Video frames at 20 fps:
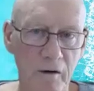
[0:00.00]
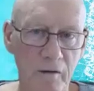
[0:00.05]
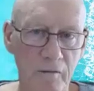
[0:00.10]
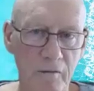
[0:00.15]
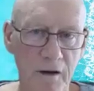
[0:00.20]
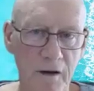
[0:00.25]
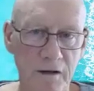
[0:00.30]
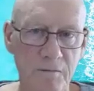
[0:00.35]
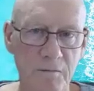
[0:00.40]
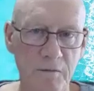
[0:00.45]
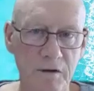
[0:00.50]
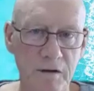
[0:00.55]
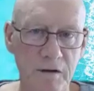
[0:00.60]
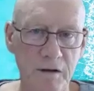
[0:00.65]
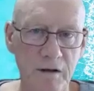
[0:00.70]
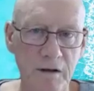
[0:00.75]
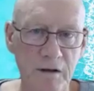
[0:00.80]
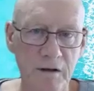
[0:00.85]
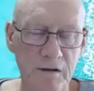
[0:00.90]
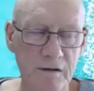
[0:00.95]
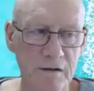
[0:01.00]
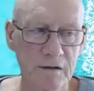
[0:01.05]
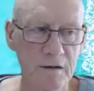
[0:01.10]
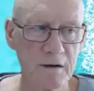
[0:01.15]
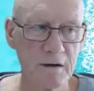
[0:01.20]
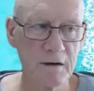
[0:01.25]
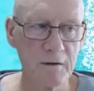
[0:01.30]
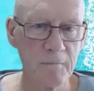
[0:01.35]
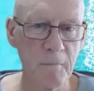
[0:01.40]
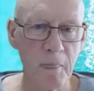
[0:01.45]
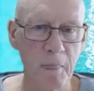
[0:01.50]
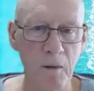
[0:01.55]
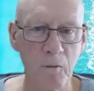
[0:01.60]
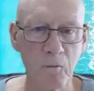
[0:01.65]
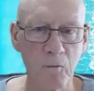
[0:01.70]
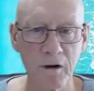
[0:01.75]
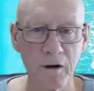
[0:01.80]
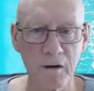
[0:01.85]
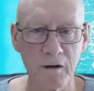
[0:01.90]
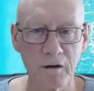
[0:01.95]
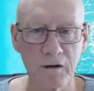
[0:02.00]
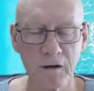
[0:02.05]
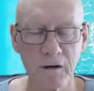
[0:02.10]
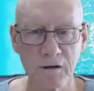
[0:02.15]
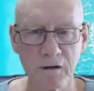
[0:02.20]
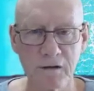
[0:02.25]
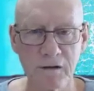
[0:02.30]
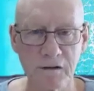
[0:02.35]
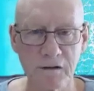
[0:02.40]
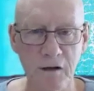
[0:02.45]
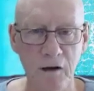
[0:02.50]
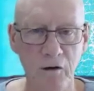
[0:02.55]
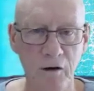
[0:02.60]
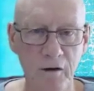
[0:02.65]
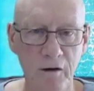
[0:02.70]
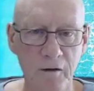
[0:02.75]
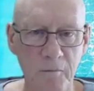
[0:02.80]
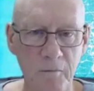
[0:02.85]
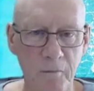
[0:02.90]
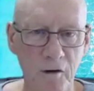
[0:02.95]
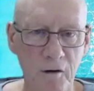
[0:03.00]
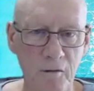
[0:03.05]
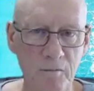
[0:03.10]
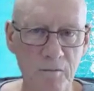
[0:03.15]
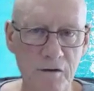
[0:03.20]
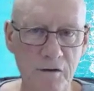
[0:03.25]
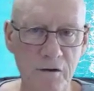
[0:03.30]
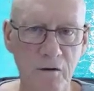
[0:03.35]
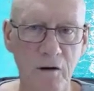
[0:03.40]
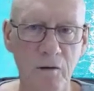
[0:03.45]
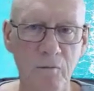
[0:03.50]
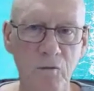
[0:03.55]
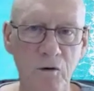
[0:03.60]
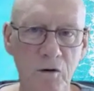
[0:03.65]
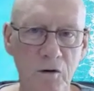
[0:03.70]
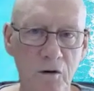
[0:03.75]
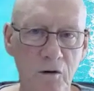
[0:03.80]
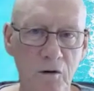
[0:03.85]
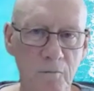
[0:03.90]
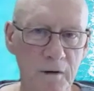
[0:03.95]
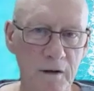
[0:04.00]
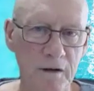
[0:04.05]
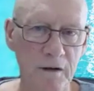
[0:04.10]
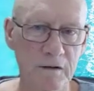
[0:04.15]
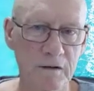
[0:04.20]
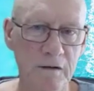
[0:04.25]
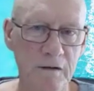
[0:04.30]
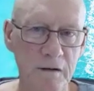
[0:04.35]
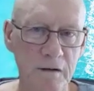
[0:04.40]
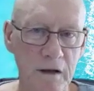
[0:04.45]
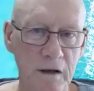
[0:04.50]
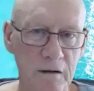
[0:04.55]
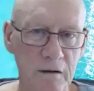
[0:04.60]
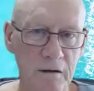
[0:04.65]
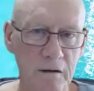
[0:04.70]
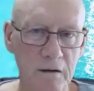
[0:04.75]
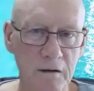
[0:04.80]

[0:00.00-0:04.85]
of expertise. One of the things is a lot of the problems are a lot more complex than that.